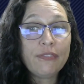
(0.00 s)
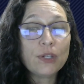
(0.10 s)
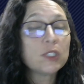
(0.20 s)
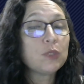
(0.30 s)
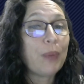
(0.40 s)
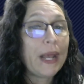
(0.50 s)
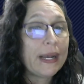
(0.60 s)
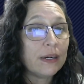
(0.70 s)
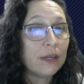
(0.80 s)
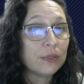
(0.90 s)
your
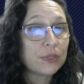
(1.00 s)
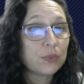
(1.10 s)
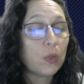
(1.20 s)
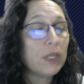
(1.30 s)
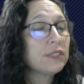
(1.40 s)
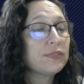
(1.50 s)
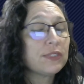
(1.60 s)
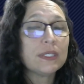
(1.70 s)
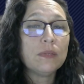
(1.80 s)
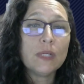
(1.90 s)
spouse works
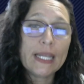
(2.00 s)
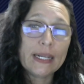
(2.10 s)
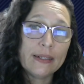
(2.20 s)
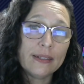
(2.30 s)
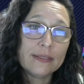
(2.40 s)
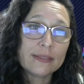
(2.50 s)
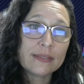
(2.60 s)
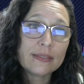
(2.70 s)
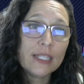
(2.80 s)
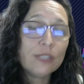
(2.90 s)
for someone
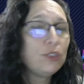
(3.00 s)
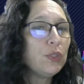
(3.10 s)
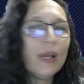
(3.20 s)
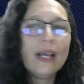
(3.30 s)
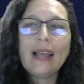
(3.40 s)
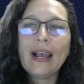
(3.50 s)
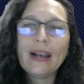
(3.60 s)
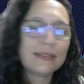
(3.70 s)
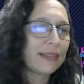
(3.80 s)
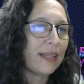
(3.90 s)
else, do not
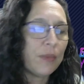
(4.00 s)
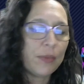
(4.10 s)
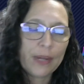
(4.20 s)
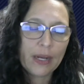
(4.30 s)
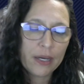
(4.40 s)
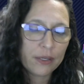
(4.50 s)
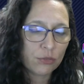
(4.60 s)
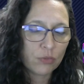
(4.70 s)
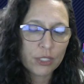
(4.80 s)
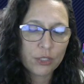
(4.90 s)
ask them about how to
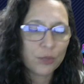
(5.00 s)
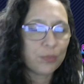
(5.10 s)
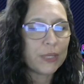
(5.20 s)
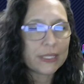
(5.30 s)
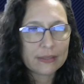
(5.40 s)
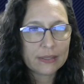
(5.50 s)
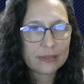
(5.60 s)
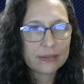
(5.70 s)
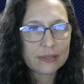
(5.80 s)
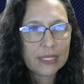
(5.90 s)
run your
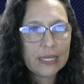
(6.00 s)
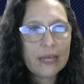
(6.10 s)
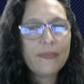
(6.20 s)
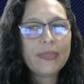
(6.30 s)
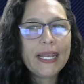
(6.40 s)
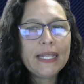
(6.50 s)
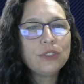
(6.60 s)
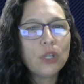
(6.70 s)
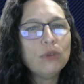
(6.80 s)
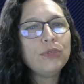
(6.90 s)
business. They
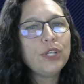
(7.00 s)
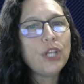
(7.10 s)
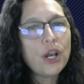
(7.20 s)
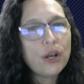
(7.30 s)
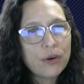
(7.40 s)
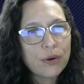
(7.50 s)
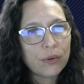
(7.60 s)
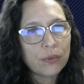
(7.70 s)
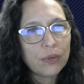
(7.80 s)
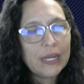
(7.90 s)
don't
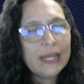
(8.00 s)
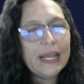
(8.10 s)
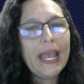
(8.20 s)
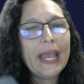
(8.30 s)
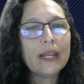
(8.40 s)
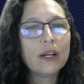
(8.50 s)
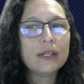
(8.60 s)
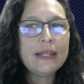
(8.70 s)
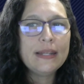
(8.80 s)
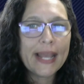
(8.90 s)
know. And our
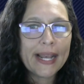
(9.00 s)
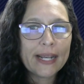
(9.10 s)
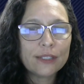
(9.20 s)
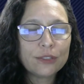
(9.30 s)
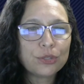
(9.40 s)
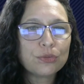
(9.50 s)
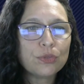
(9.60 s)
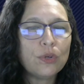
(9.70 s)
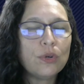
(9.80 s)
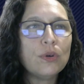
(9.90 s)

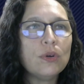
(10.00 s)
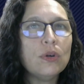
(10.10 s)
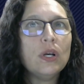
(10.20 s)
natural,